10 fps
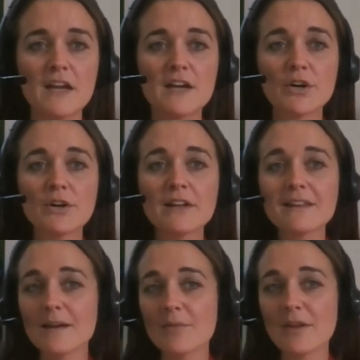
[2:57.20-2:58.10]

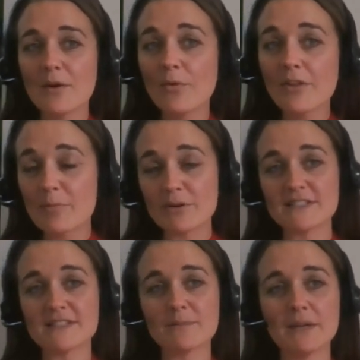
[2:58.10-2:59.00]
Currently, I'm the only
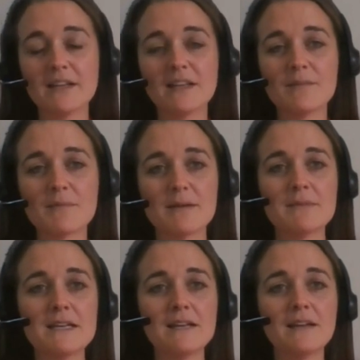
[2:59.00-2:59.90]
participant in my
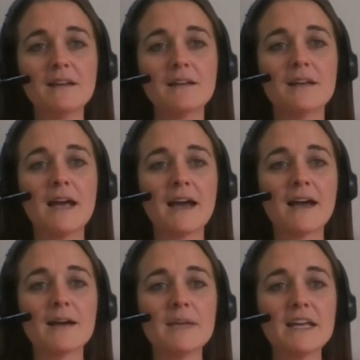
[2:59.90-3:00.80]
meeting.
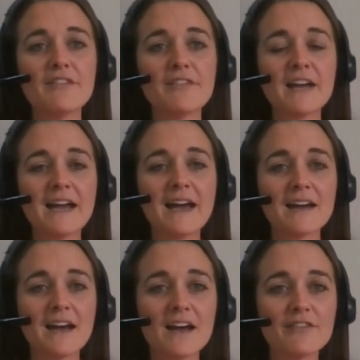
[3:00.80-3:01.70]
If I
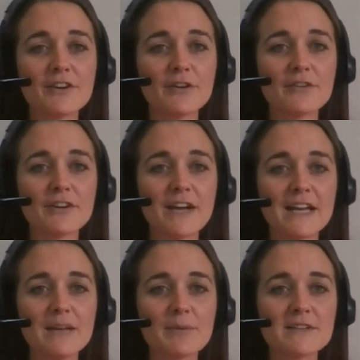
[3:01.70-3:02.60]
hover over
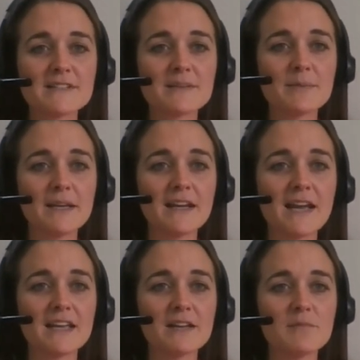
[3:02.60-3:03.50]
any participant,
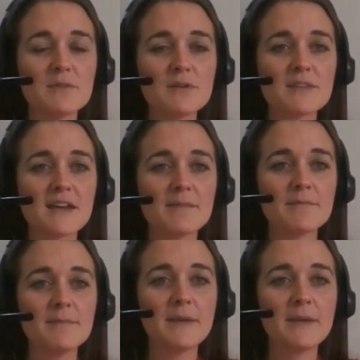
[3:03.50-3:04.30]
I can mute them.